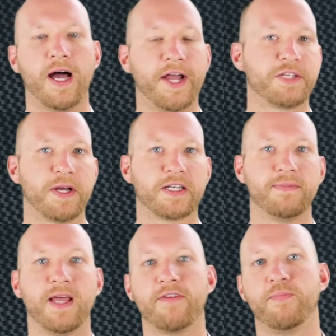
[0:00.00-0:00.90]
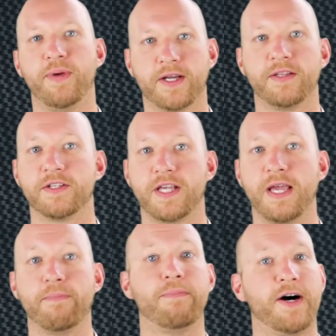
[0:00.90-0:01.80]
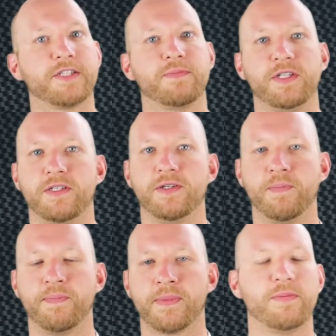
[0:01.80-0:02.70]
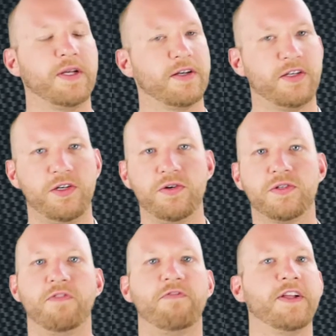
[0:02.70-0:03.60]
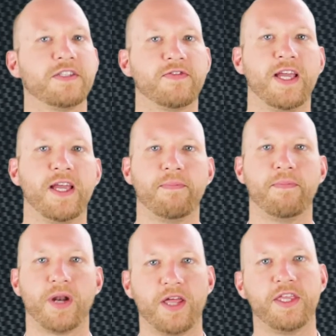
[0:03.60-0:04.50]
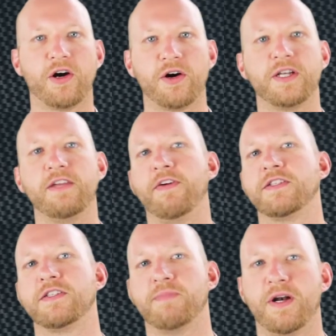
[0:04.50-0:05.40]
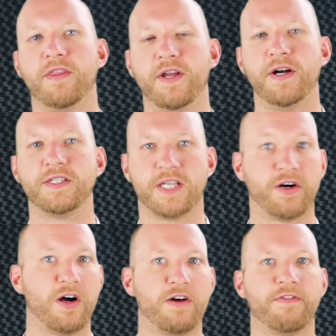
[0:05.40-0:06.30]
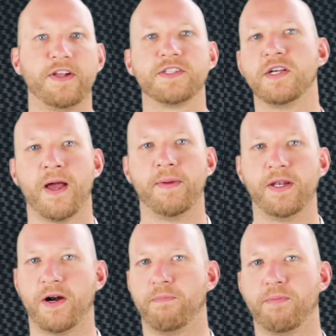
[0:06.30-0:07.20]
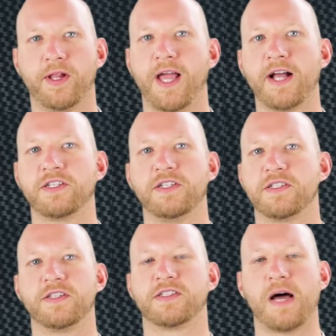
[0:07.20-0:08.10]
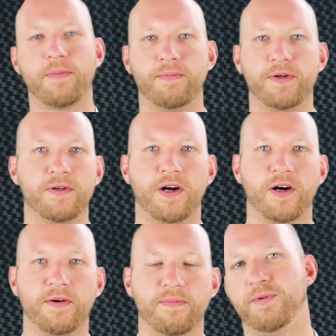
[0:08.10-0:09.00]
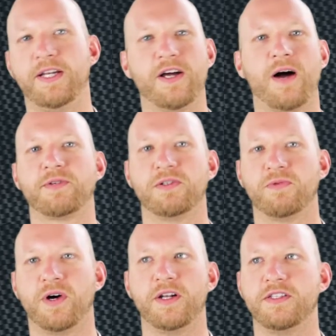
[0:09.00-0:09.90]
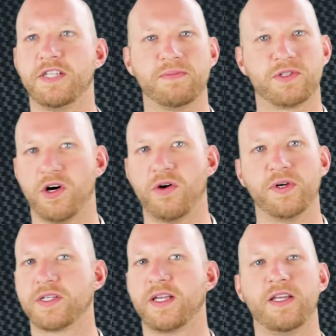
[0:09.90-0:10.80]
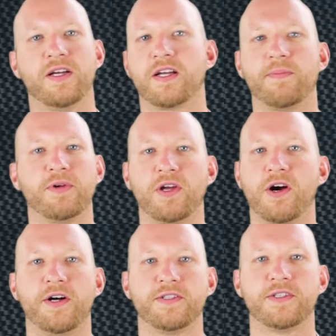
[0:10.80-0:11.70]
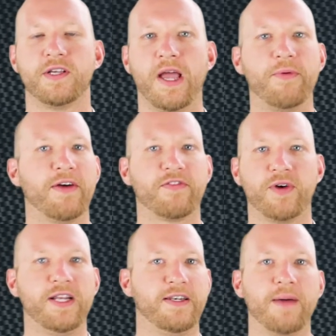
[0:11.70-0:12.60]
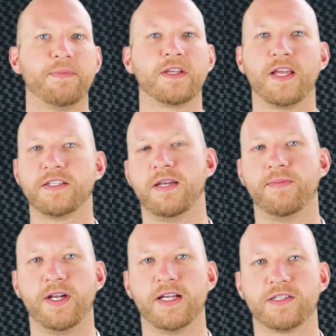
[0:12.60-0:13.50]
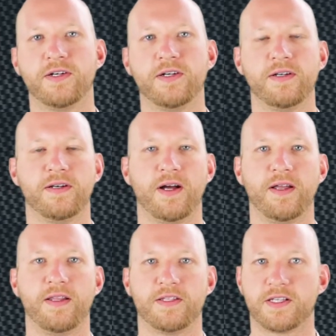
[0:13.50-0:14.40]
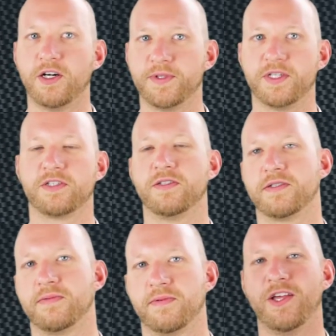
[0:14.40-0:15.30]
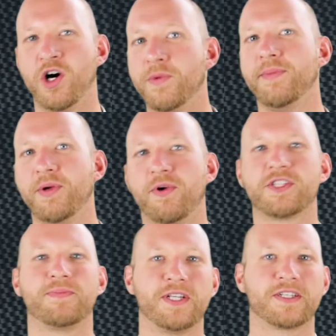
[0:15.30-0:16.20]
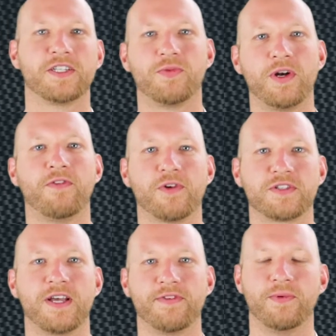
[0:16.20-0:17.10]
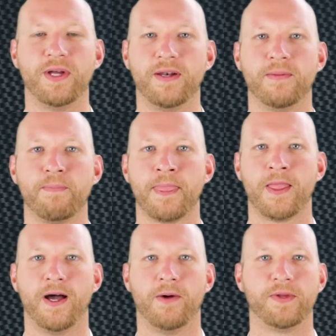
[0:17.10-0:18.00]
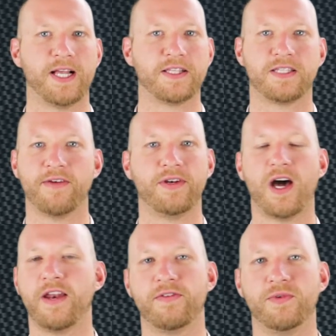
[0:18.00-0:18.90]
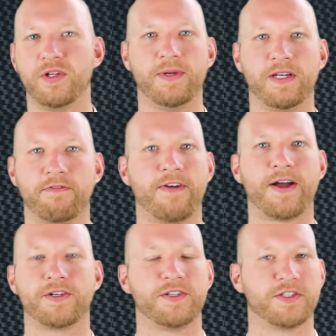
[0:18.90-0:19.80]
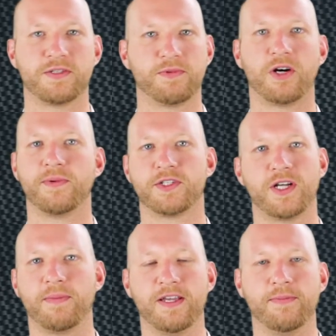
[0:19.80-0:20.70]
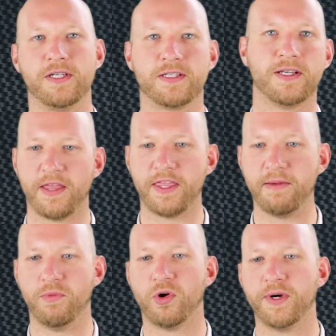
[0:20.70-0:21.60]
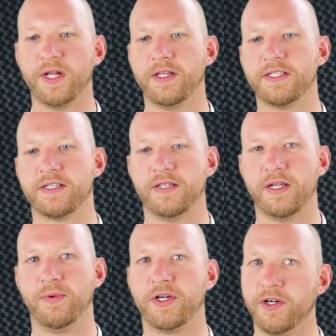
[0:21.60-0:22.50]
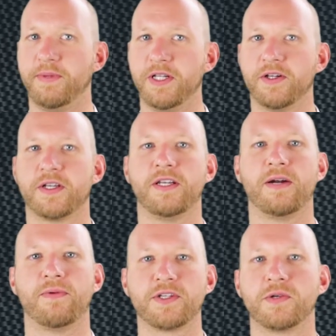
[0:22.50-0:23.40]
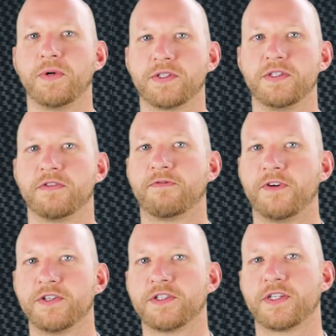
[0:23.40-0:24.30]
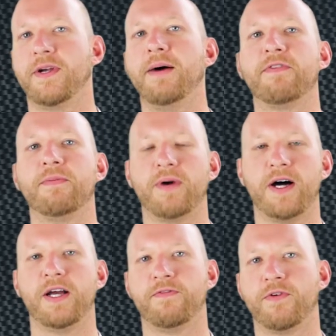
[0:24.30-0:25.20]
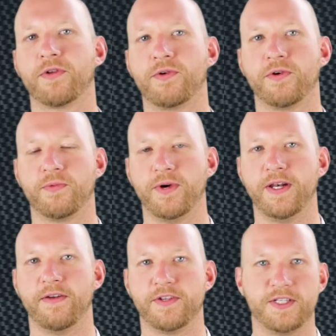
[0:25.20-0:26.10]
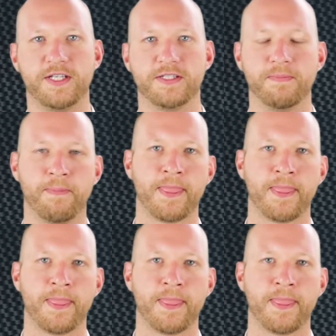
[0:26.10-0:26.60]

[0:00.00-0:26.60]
I expect him to have a pick in this game, possibly two. It'll be a huge defensive game, but I think our defense is better than theirs, and our offense, our play action is unstoppable. Our read option run seems to always get you a couple yards, and we have great depth in case anybody gets hurt in the skill positions. The homer in me wants to predict a 24-7 win. With that 7 not even really being a factor, just some garbage time gimmies. I think more realistically, we could be looking at Russell Wilson's first come-from-behind fourth-quarter win of the season.